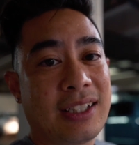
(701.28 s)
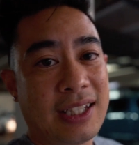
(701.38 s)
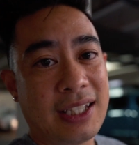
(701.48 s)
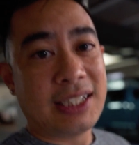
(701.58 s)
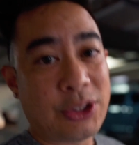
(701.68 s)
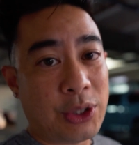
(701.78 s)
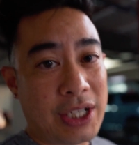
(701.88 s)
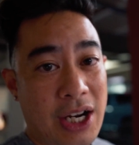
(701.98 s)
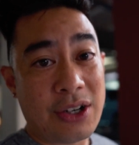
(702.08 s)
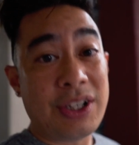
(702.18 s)
kids three
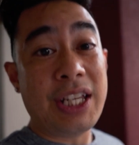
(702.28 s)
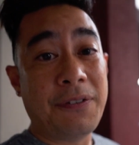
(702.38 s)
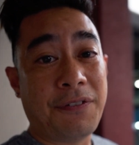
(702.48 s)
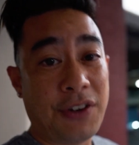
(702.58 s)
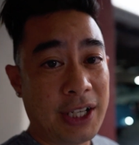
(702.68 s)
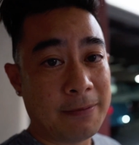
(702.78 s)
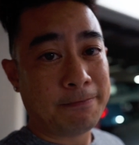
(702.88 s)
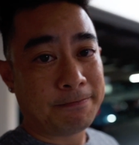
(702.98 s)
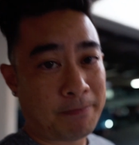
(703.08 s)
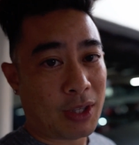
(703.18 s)
and under eat free.
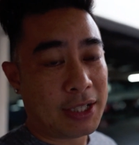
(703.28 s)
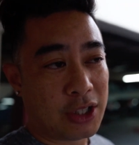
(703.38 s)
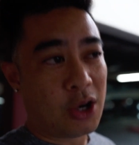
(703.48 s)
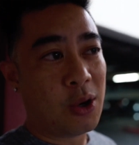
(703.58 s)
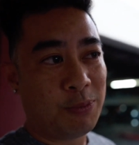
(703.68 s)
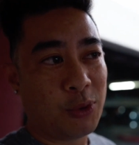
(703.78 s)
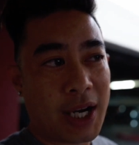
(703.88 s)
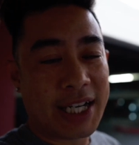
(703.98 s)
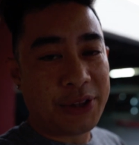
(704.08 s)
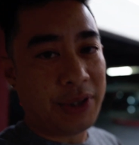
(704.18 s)
So we
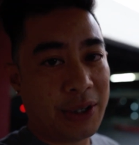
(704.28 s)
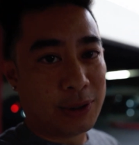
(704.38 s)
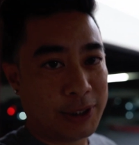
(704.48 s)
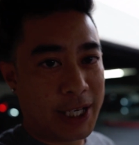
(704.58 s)
got a three-year-old